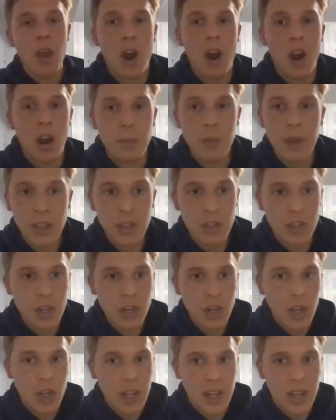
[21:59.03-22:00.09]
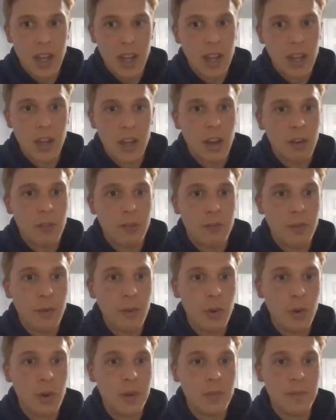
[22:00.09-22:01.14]
you're making sure you're like getting enough
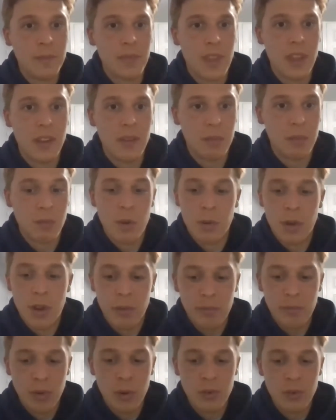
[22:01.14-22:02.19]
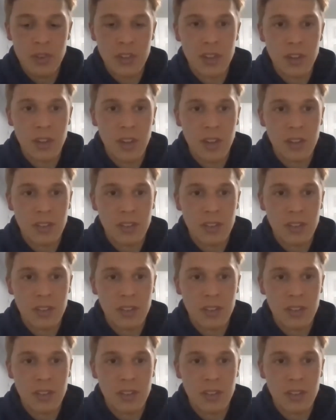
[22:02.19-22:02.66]
food and enough protein to like